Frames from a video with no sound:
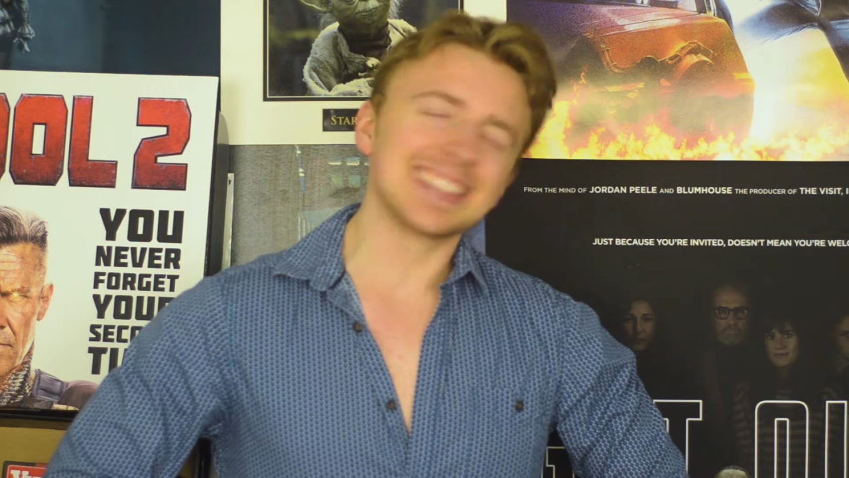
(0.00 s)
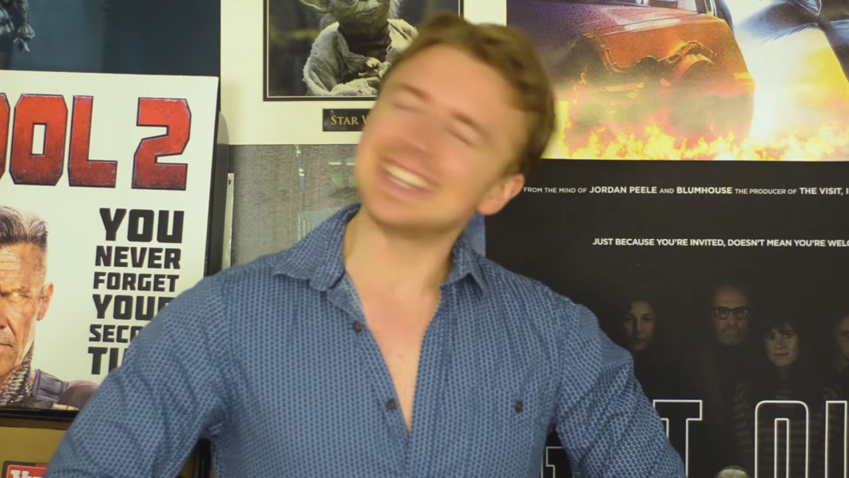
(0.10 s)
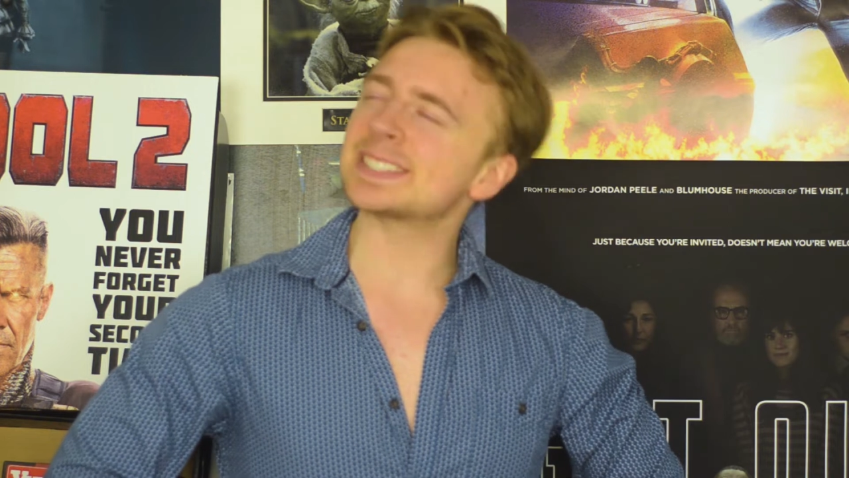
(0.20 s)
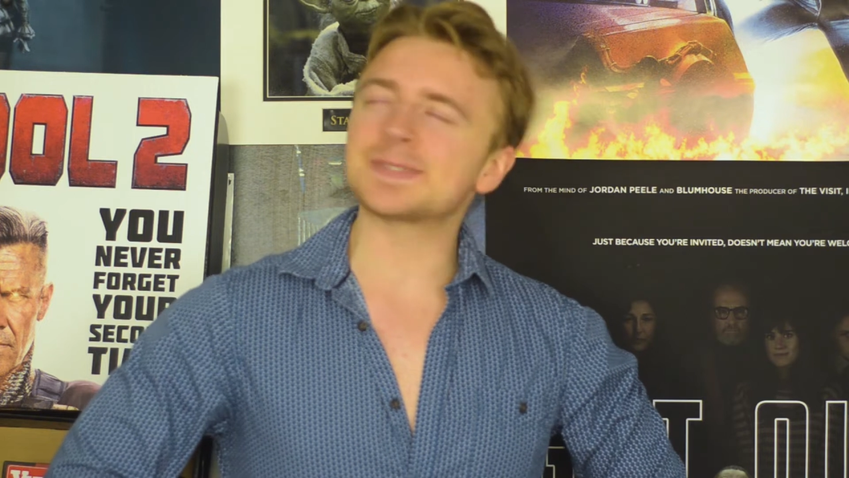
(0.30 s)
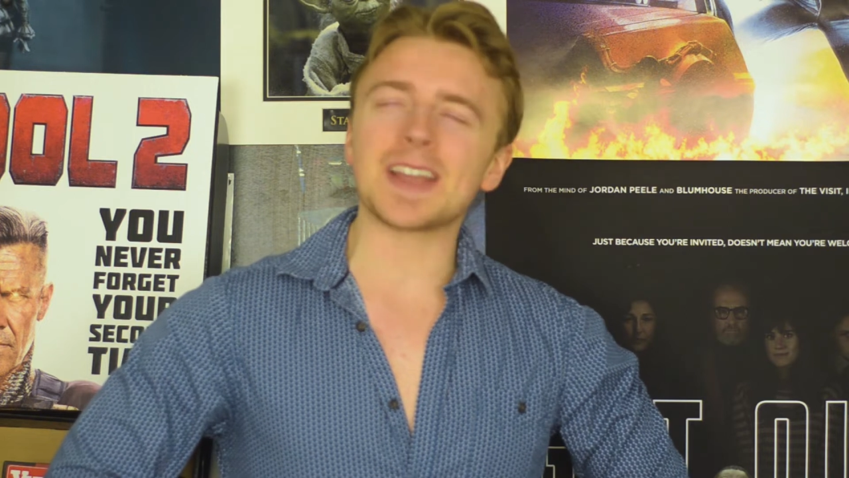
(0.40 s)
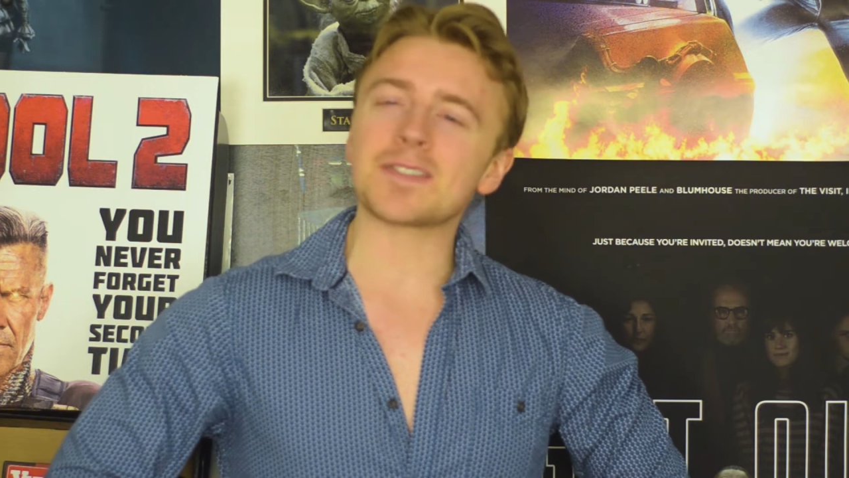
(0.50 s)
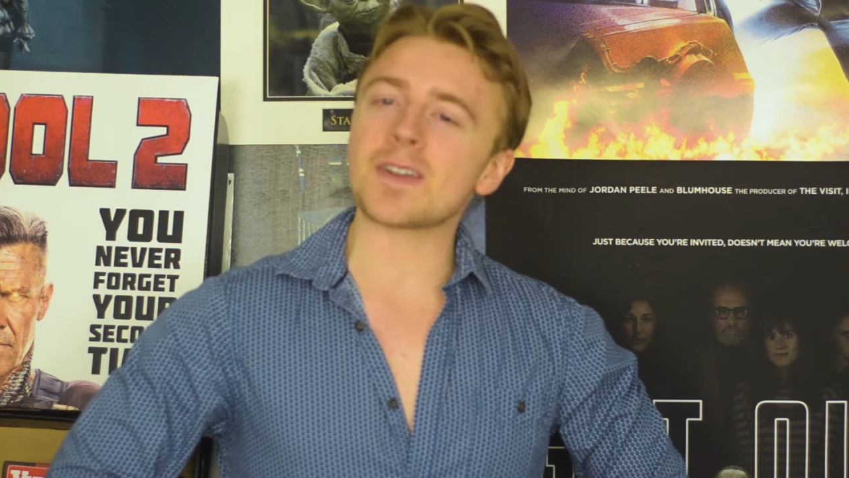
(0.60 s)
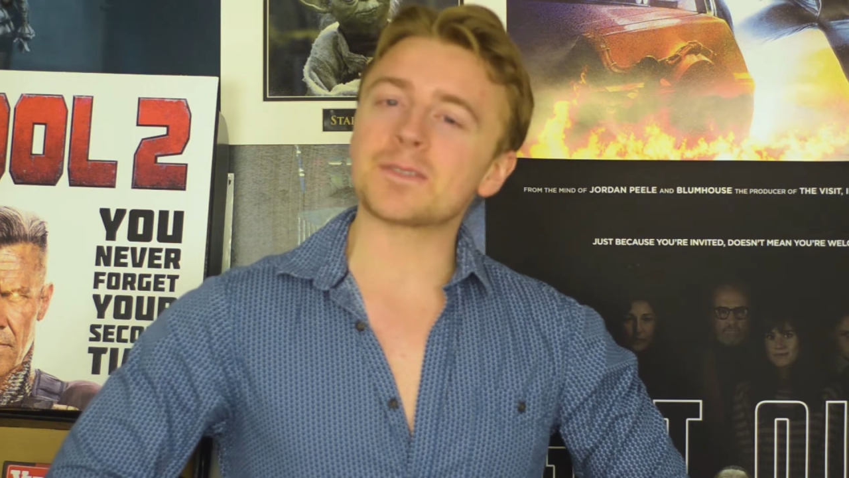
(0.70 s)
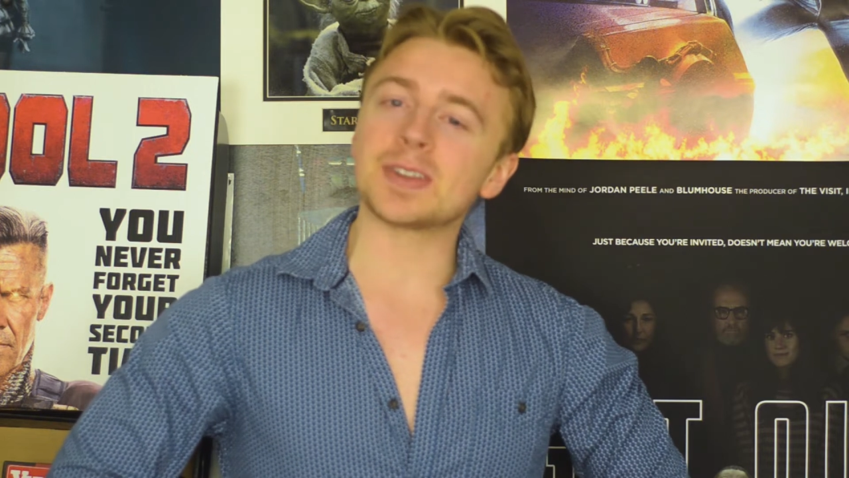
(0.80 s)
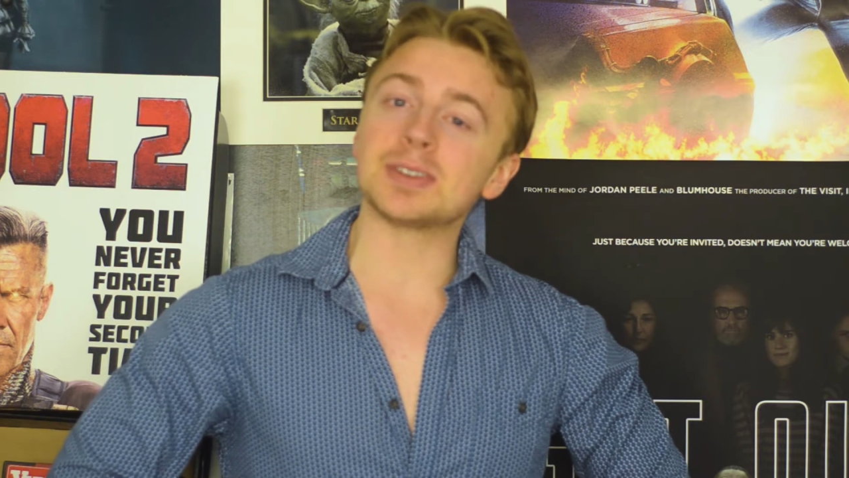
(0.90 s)
least
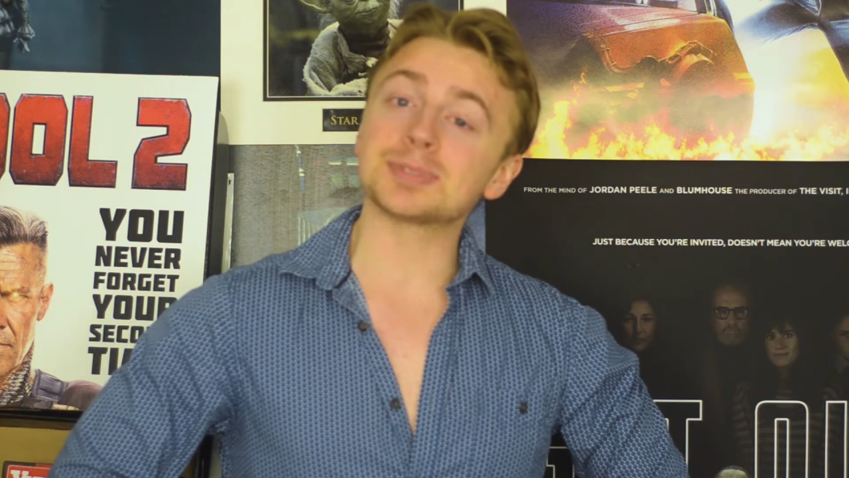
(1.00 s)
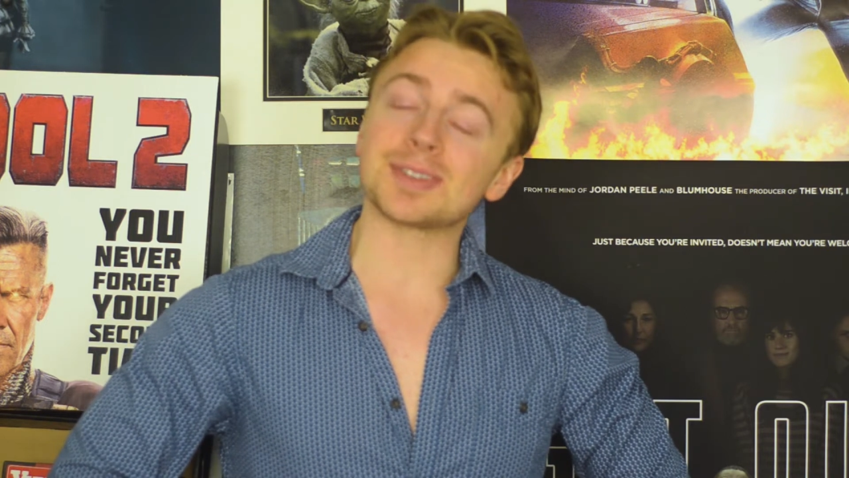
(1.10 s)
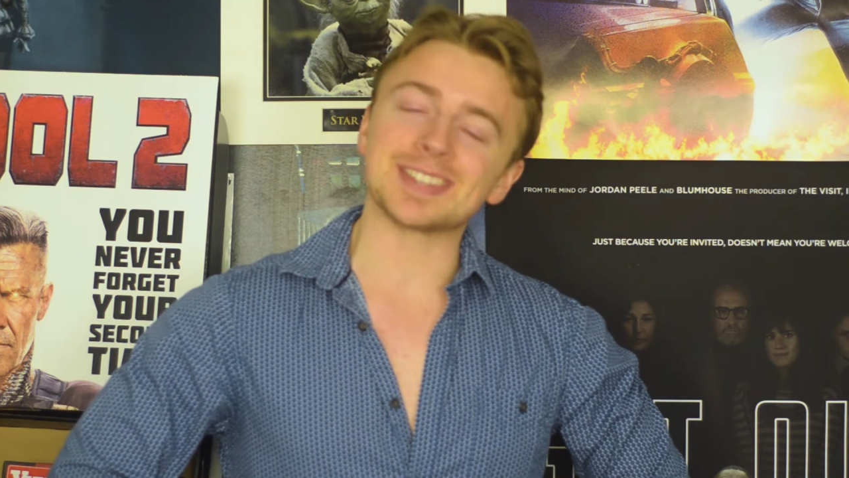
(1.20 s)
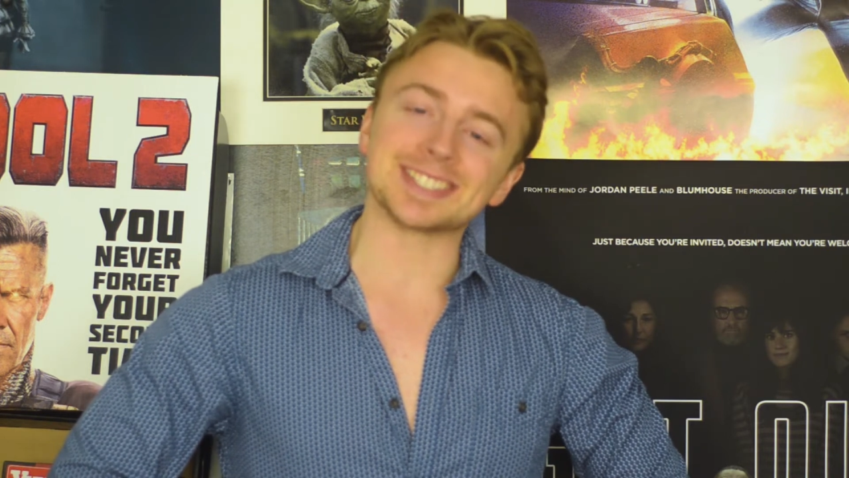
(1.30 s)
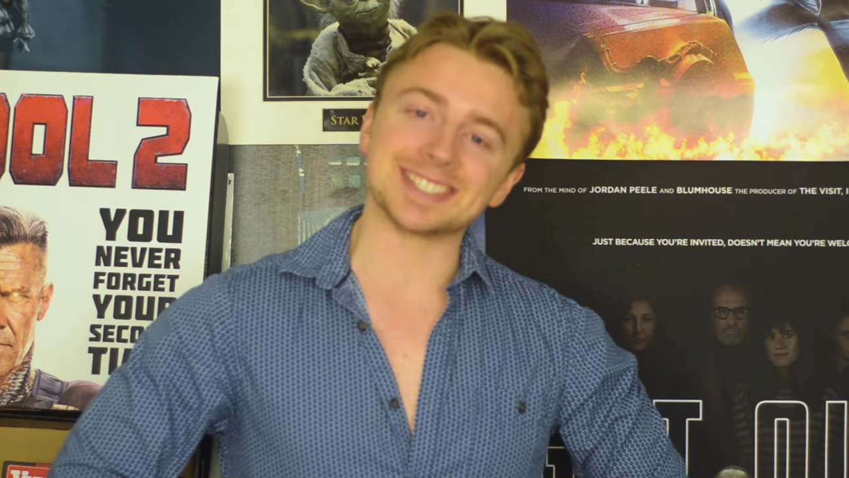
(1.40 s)
favorite films of this